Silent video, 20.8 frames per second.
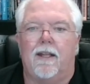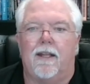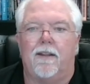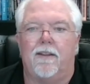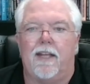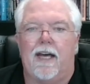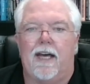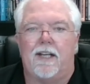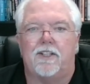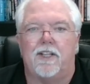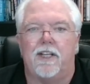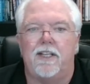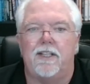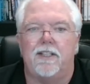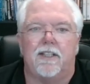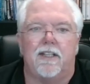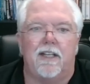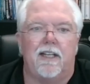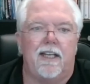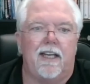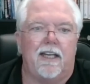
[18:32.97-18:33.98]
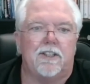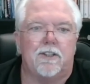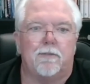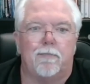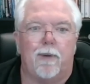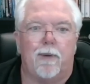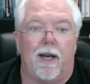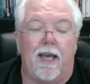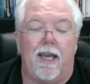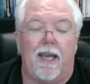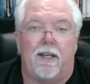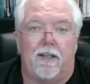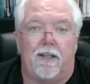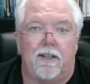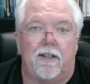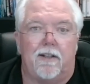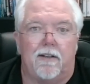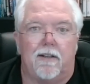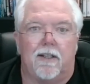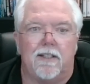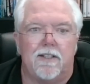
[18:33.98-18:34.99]
That's easily explained,
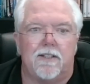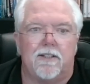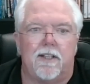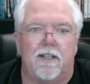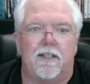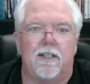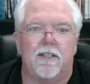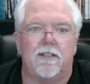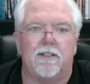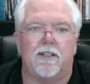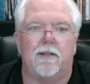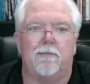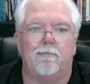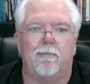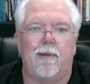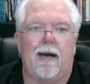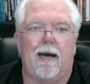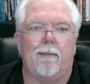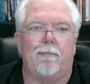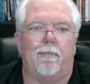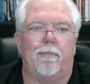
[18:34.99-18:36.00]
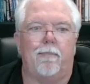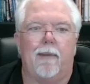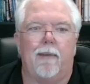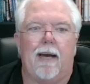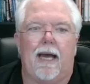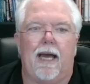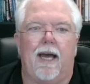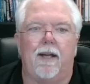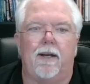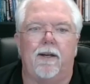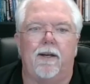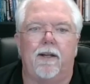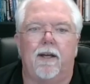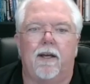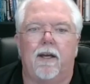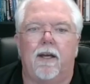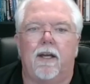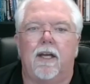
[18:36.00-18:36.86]
at least it is in my mind.